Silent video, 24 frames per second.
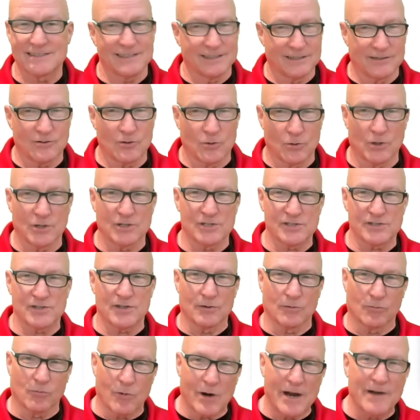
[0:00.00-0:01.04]
and of course the
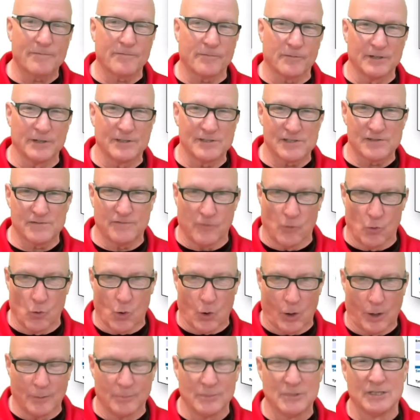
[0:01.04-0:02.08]
reference
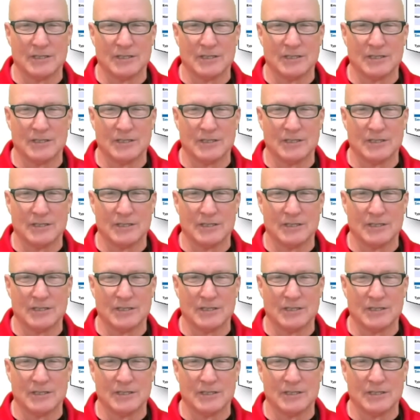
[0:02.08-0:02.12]
form,